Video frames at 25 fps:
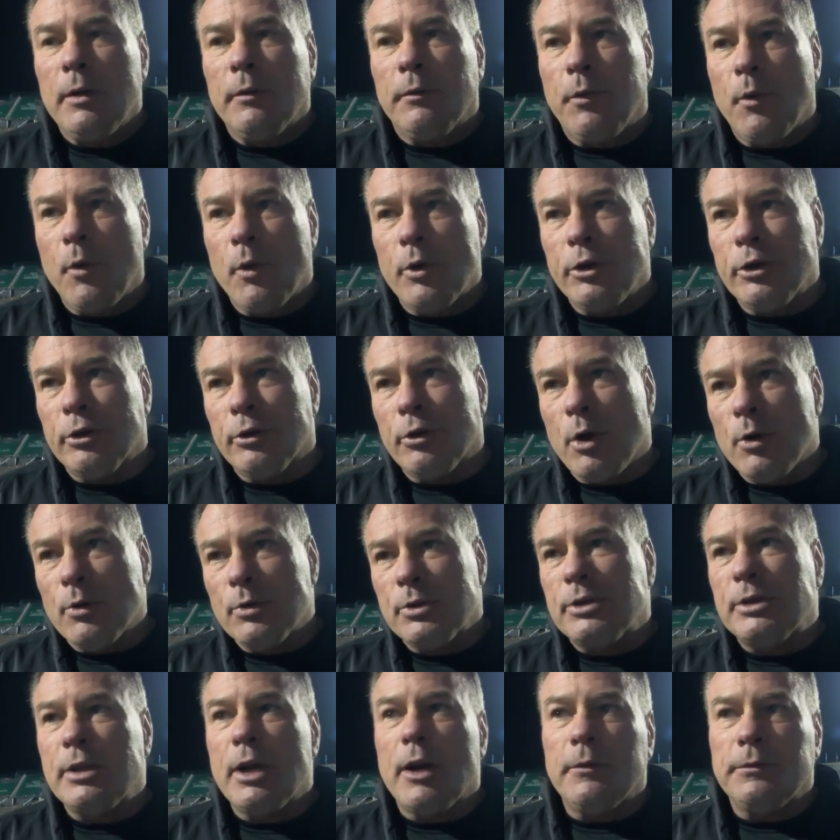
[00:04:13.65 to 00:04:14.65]
for your
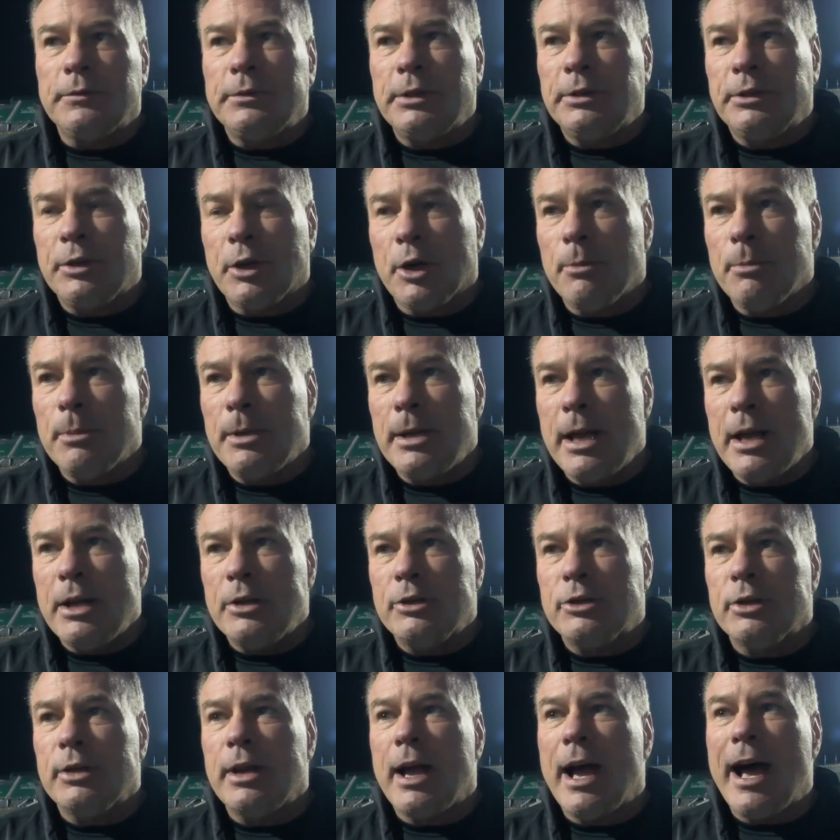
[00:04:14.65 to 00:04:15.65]
own self
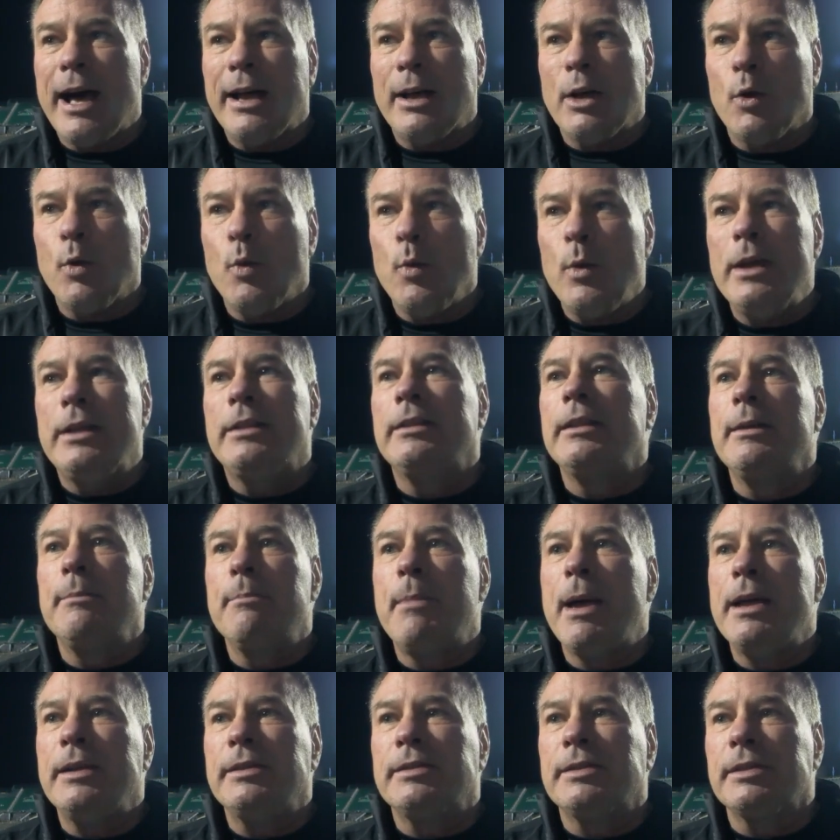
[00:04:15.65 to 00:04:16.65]
determination on a weekly
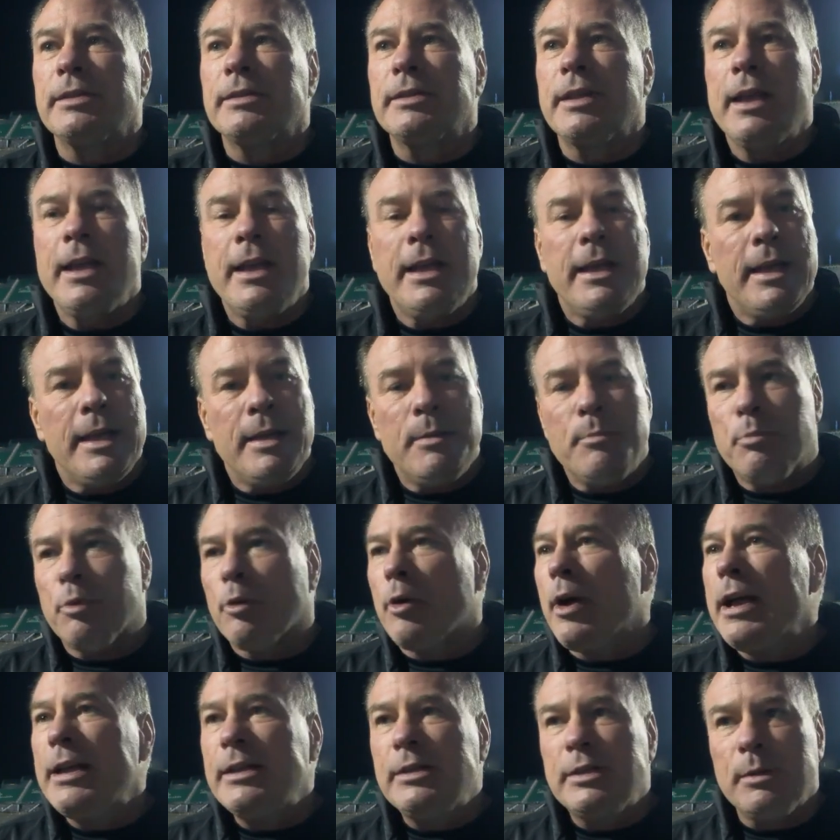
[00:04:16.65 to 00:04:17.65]
basis. In
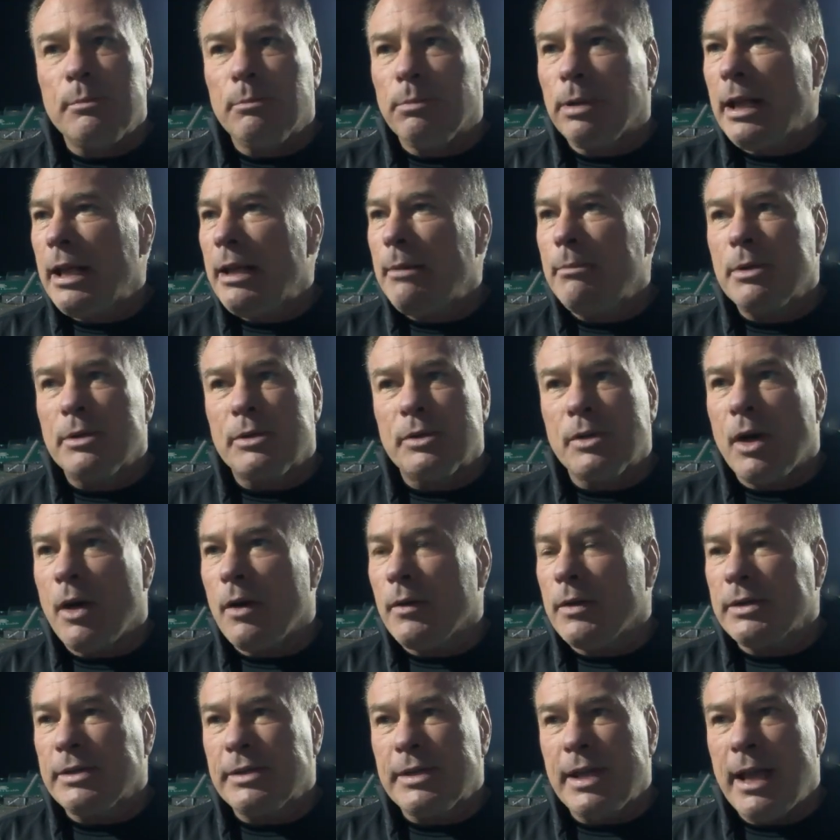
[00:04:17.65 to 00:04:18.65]
praise and blame, it's
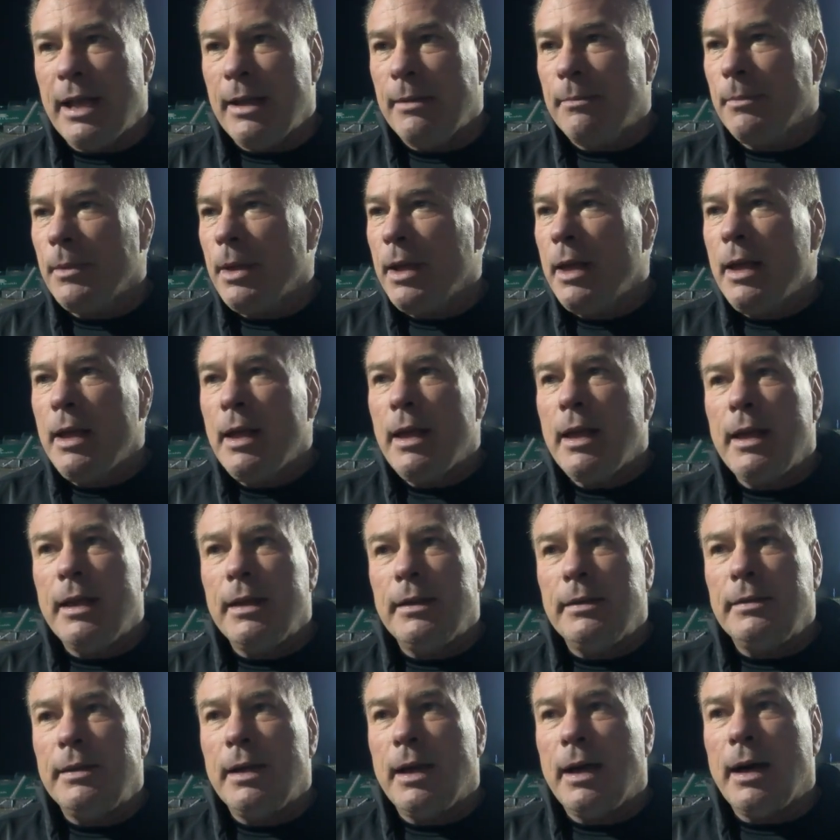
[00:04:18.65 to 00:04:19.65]
all the same.
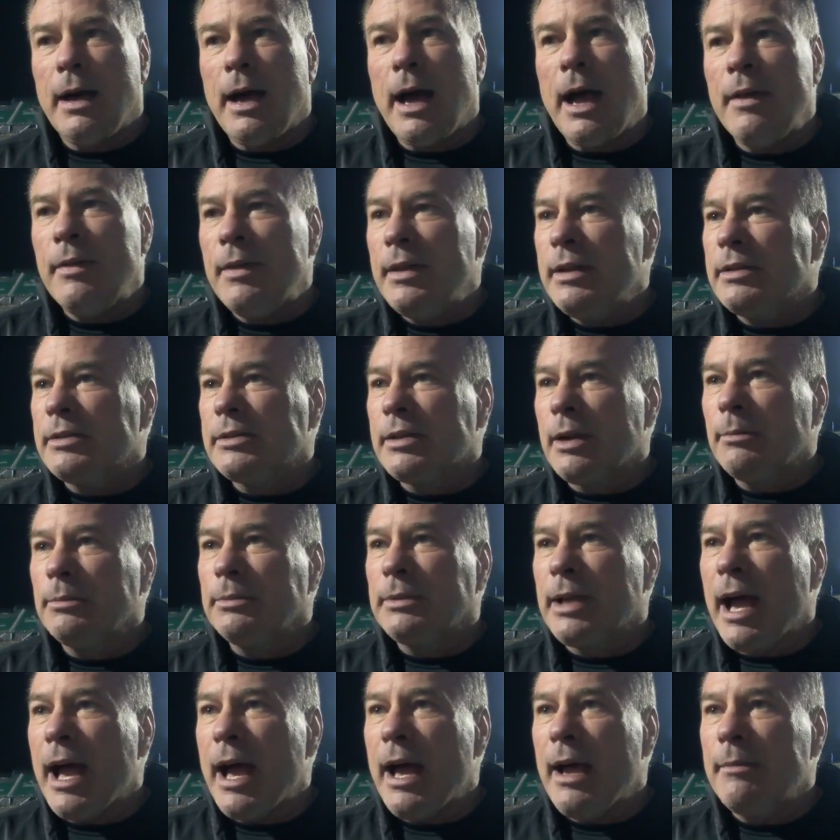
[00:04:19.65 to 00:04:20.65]
And uh, I think
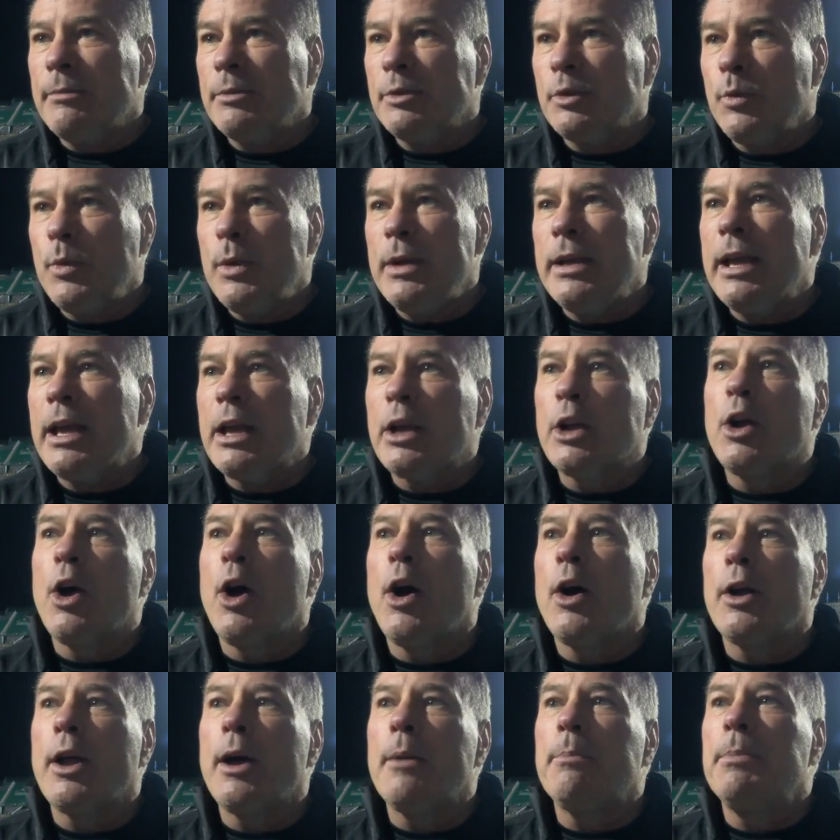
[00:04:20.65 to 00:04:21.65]
sometimes we get
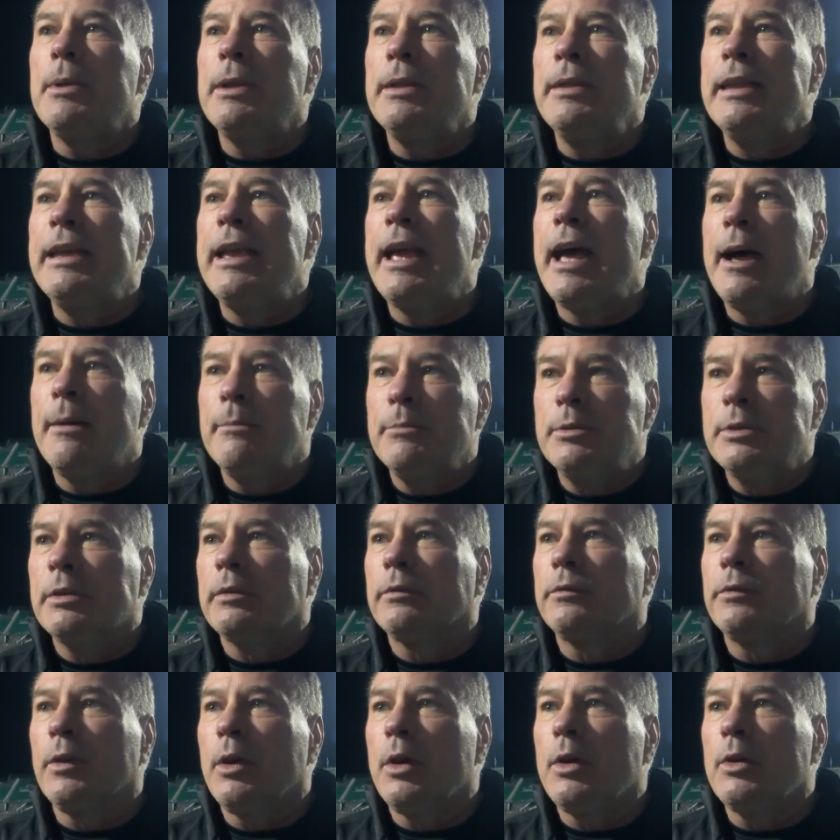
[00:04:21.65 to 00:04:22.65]
caught up in the ebbs
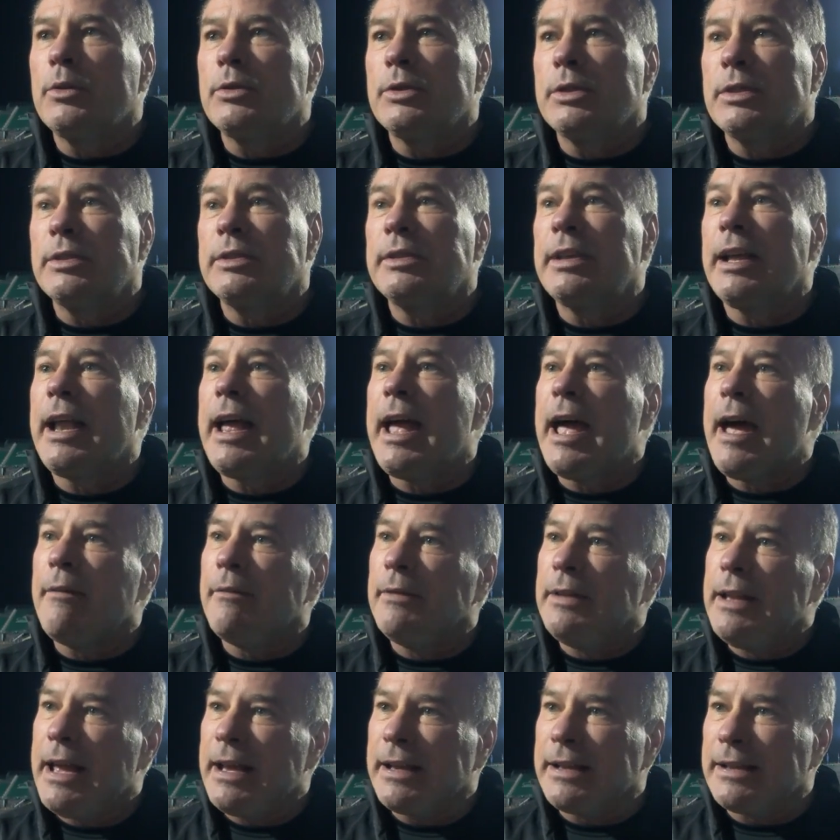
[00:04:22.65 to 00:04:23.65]
and flows instead of
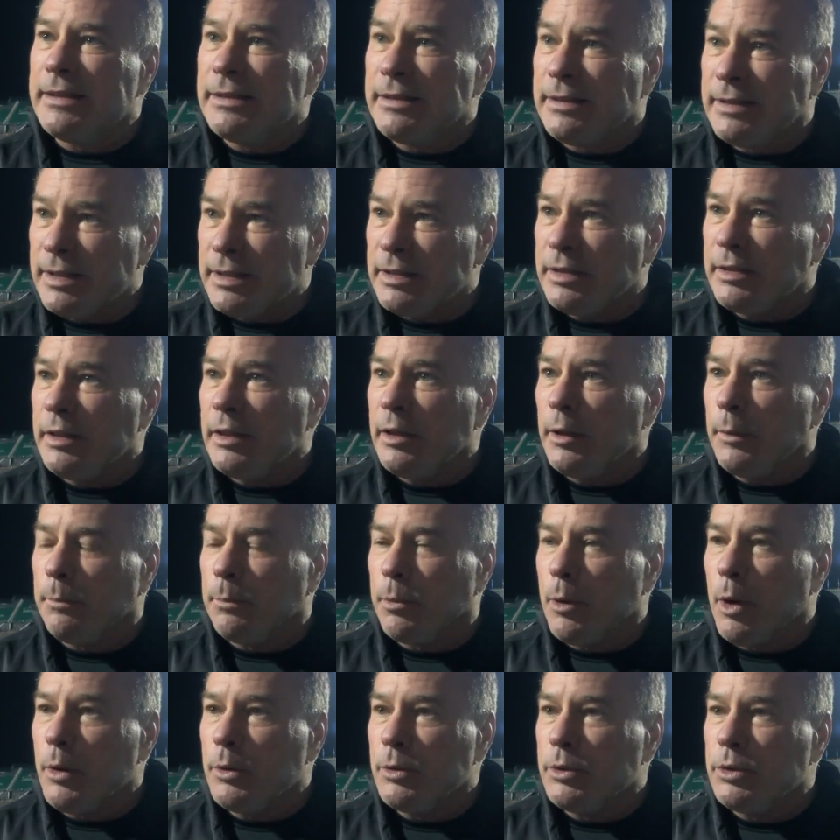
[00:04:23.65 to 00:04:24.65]
having that consistent
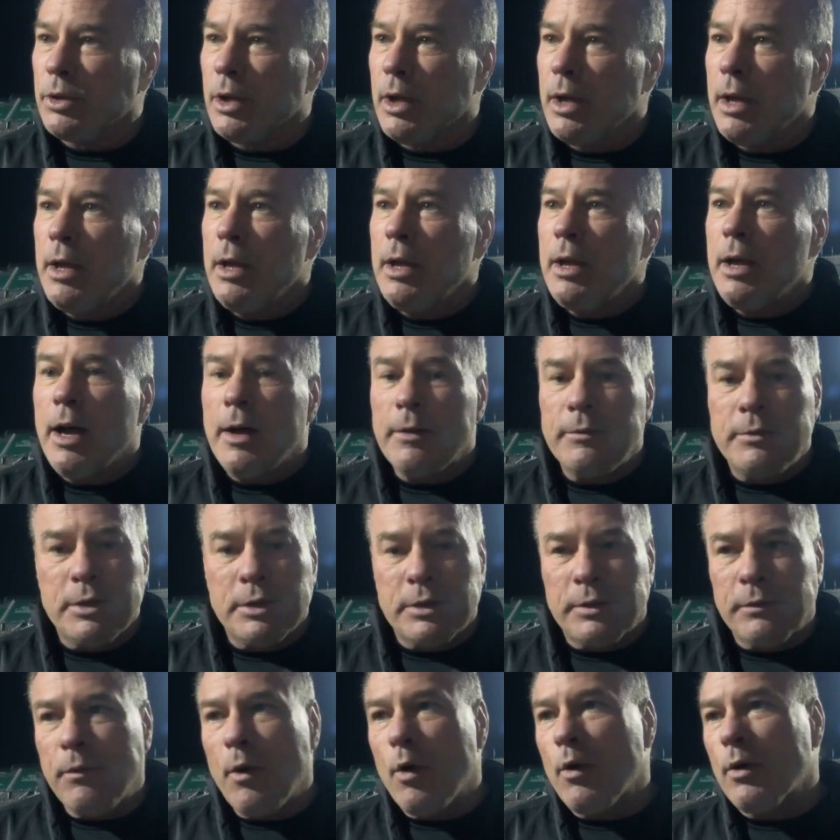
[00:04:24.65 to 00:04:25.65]
approach of
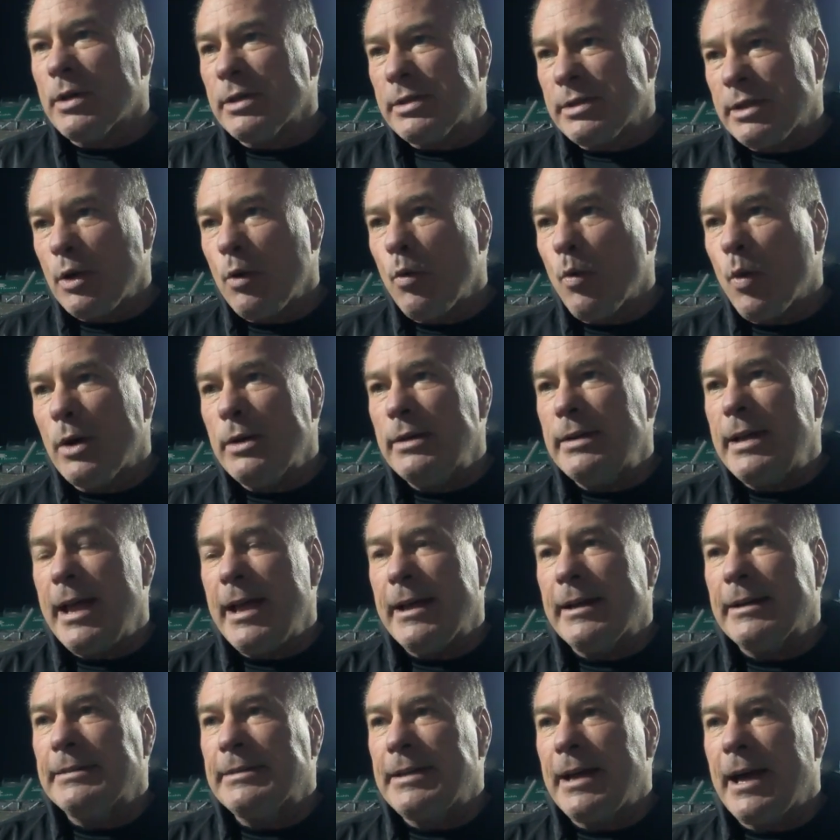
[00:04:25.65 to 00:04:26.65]
just focusing one day at a